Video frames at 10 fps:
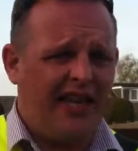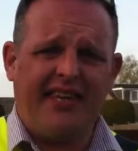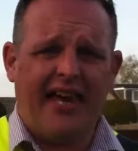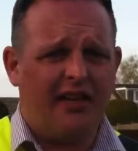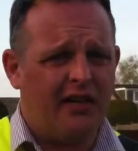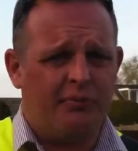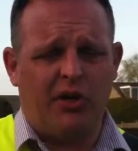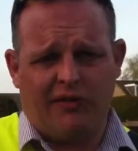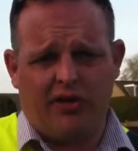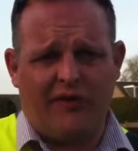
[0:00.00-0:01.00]
Again, another
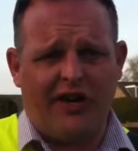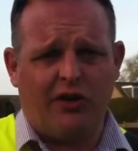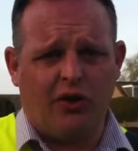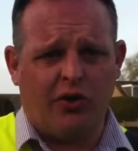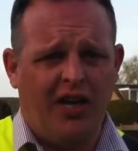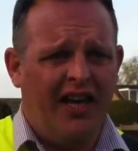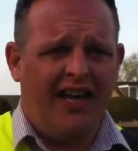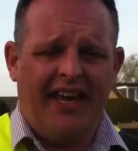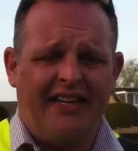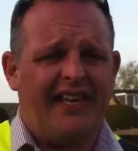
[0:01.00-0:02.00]
proven track record.
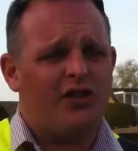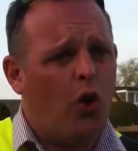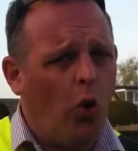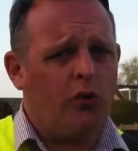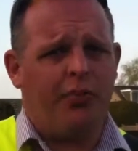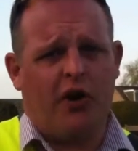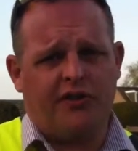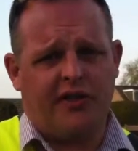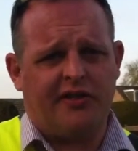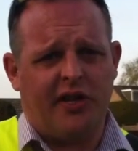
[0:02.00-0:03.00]
He ticks all the boxes.